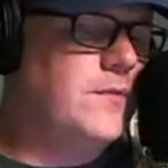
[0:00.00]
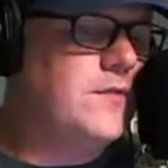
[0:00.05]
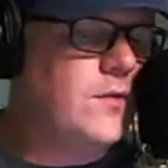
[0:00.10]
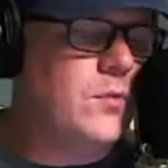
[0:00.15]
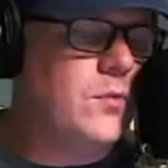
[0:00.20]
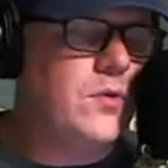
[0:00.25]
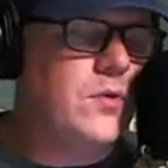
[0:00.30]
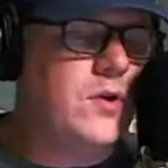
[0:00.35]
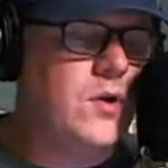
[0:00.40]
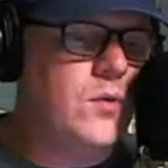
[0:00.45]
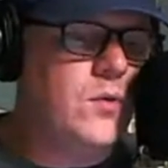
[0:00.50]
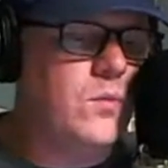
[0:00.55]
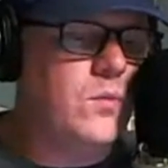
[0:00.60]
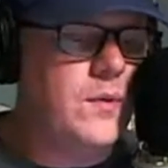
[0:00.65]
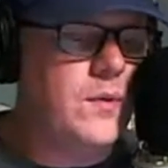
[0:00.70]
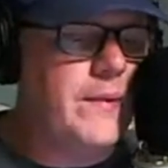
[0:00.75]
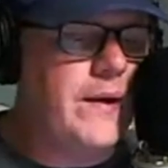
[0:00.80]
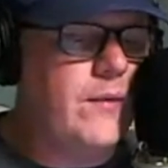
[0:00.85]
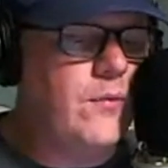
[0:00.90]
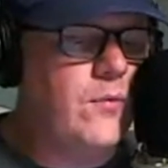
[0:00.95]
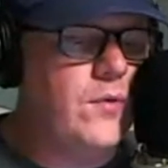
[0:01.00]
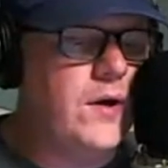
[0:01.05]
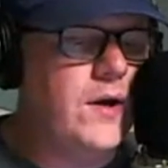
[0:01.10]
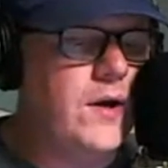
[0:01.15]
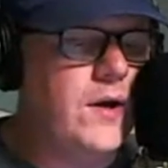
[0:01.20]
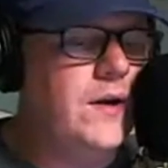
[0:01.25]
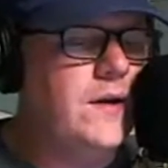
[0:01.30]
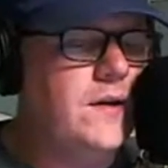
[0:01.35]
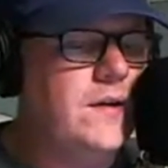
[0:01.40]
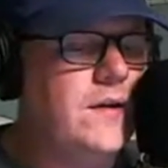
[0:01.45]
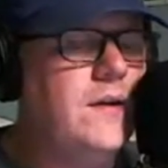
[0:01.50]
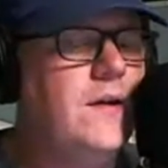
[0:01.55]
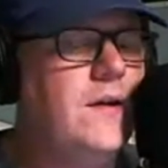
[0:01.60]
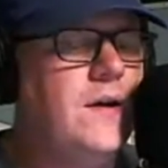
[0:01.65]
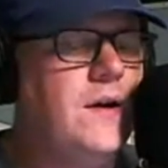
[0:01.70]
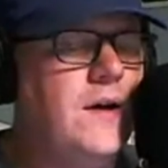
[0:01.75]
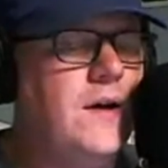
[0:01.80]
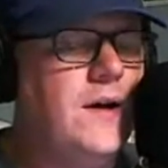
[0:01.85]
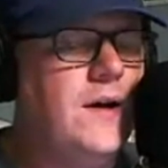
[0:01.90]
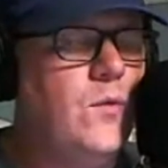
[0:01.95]
So we'll go one by one.
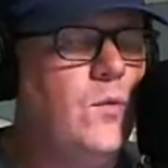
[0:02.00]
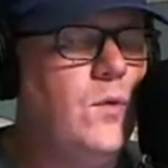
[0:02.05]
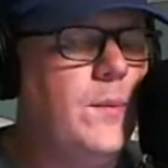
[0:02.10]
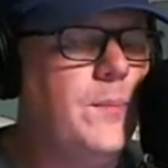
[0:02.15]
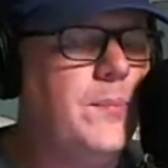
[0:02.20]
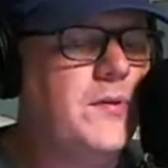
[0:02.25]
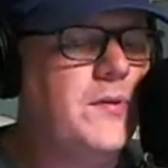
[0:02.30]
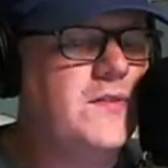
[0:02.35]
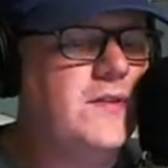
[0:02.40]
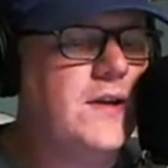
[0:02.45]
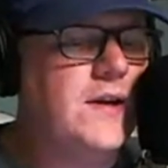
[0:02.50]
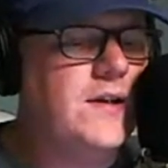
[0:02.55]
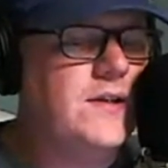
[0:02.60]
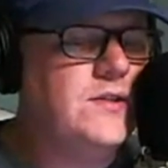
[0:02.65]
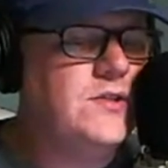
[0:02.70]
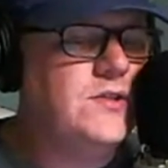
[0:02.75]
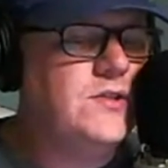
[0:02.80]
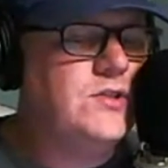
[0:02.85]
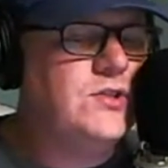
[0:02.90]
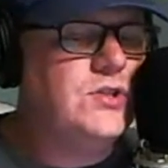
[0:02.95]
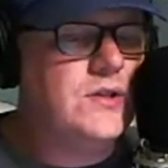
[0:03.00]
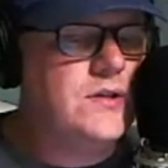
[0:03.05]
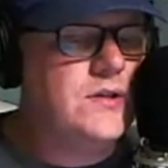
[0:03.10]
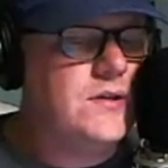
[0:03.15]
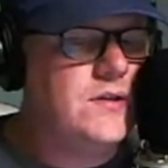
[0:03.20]
What percentage